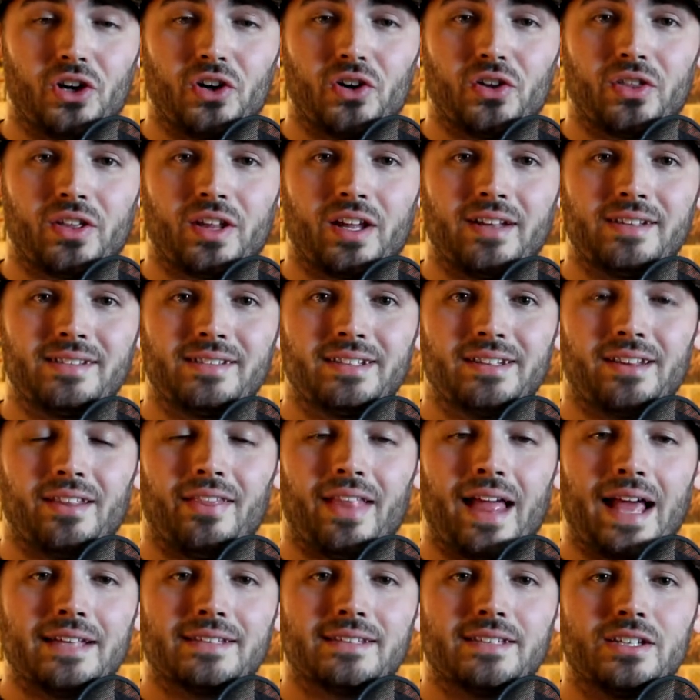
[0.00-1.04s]
Earth because in the
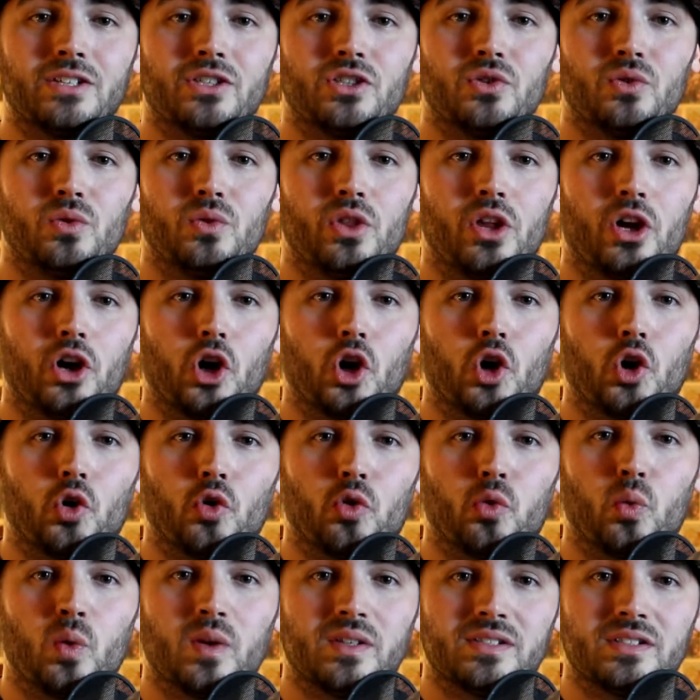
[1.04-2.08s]
last issue, the
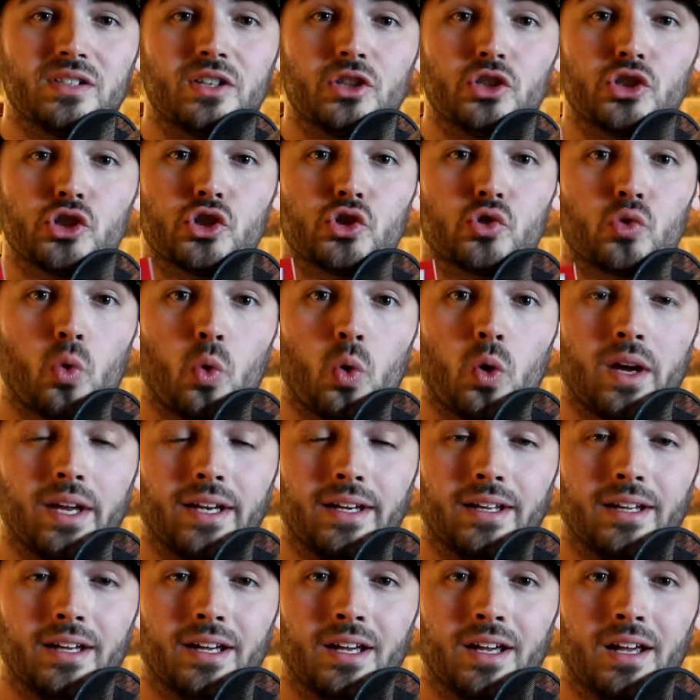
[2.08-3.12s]
Earth was
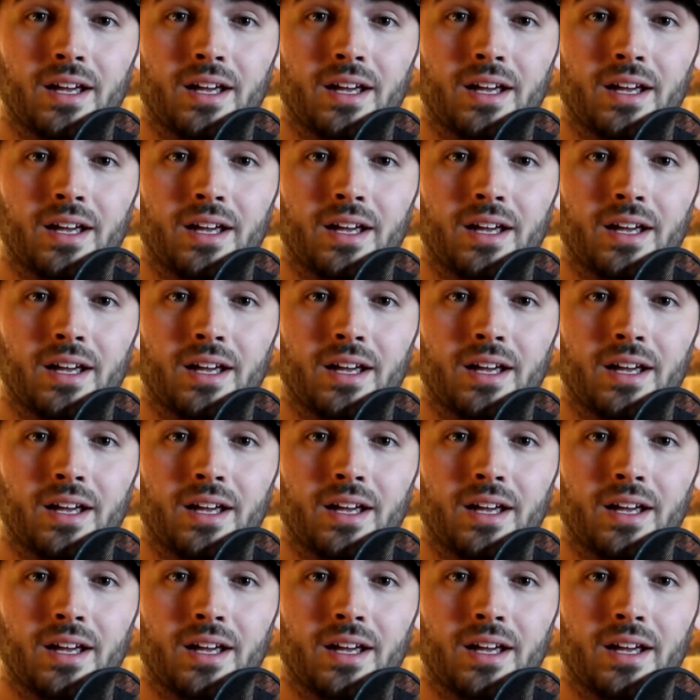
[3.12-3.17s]
destroyed.